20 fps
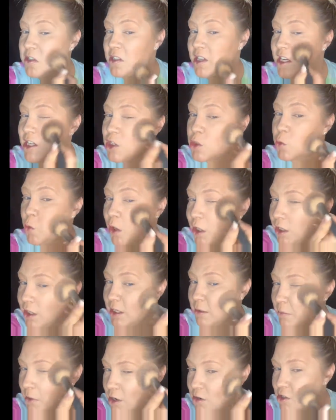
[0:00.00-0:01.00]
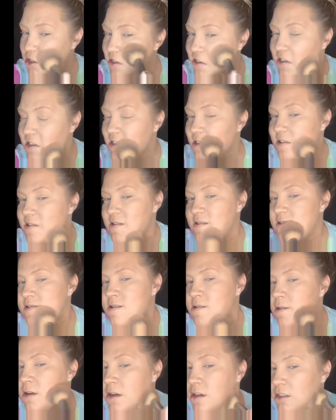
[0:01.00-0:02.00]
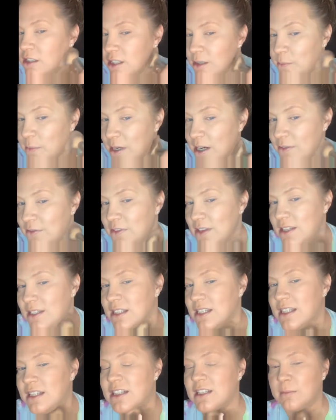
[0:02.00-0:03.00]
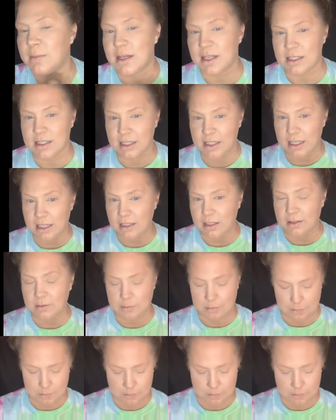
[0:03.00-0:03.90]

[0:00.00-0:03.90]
like swirling motions, to buff this into my skin